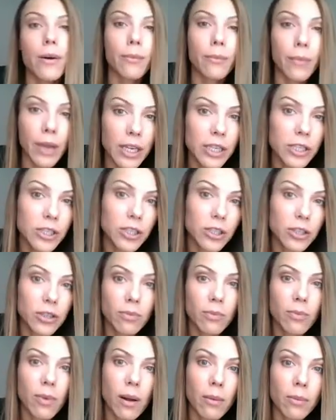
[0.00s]

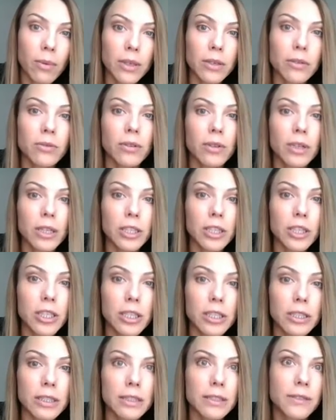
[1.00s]
major public
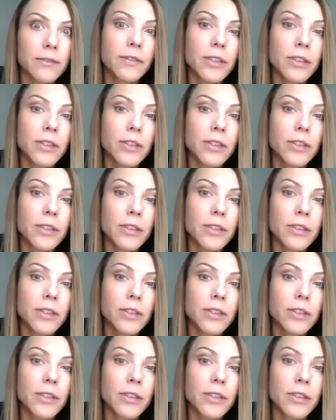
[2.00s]
relations